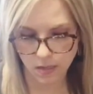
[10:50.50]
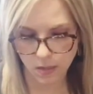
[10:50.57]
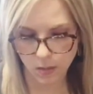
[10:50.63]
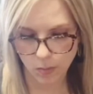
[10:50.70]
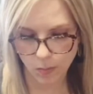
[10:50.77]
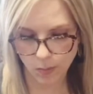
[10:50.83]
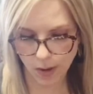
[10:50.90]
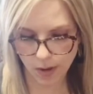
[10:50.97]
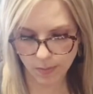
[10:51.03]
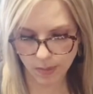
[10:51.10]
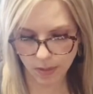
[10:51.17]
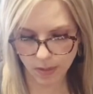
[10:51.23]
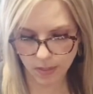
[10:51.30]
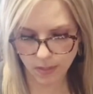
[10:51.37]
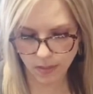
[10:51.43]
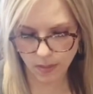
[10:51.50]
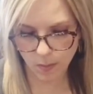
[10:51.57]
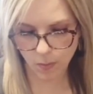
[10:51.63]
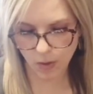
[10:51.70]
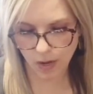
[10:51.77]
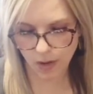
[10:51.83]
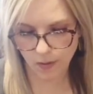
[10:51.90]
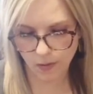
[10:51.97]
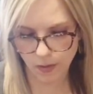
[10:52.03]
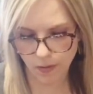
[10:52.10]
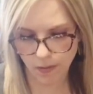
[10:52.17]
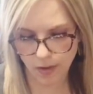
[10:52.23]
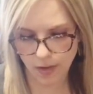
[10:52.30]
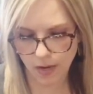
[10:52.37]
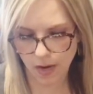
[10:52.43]
Bright Bill is somewhere out there
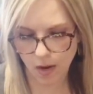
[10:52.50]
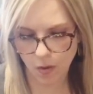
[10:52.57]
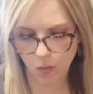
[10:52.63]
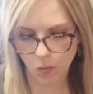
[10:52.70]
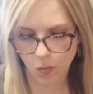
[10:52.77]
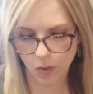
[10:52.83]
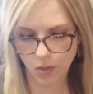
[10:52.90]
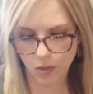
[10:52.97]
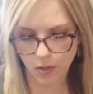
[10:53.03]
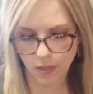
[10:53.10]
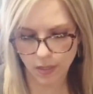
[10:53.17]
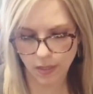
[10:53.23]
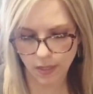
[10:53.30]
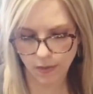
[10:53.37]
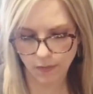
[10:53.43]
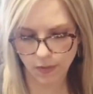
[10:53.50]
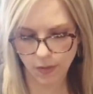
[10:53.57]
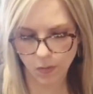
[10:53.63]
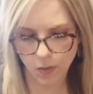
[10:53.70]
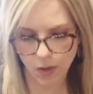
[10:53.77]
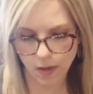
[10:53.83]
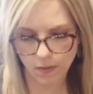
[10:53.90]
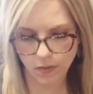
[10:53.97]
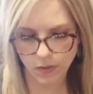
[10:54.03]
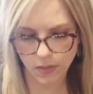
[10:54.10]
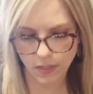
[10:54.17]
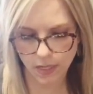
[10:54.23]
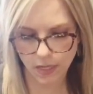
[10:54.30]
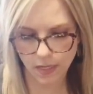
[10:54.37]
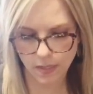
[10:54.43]
right now, wondering if he will ever
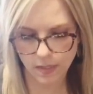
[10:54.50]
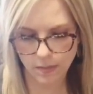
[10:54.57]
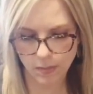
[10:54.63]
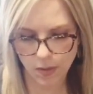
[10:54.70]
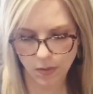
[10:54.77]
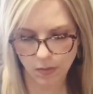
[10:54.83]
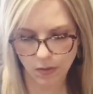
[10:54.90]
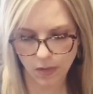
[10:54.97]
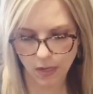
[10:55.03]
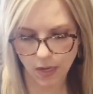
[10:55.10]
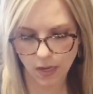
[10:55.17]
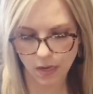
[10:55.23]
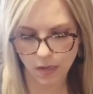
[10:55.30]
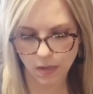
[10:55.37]
see his mother again.